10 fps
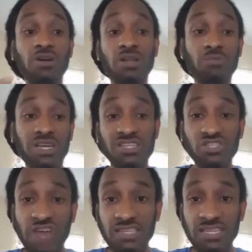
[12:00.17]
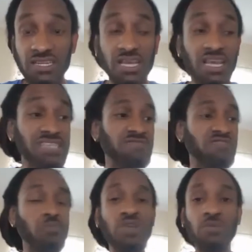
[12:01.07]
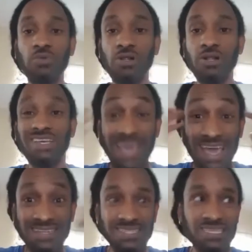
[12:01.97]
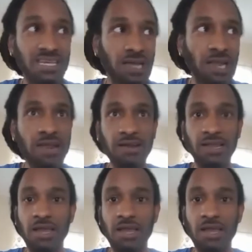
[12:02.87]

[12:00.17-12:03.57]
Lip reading: are going to be distracted is if the people can't see clearly.